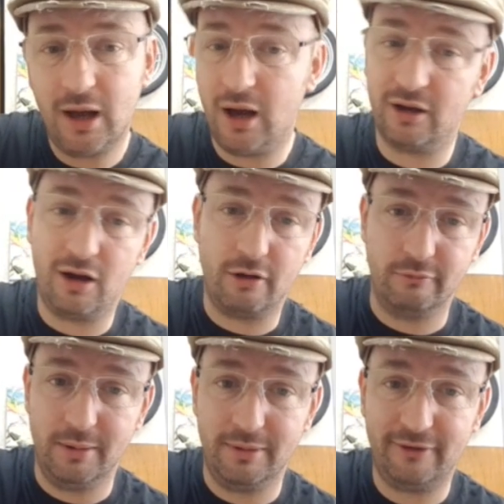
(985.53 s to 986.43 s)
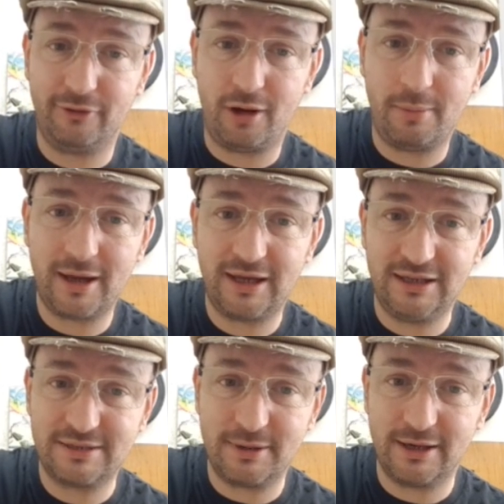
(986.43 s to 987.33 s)
I can't remember that far back.
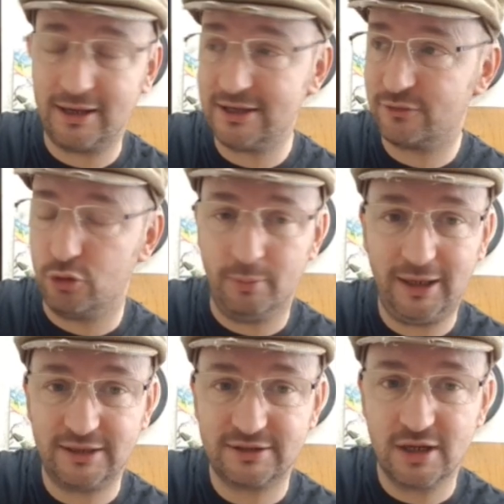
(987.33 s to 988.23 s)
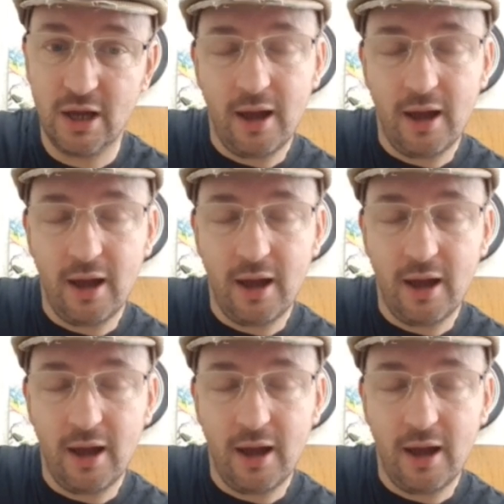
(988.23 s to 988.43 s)
It's been at least 4 minutes.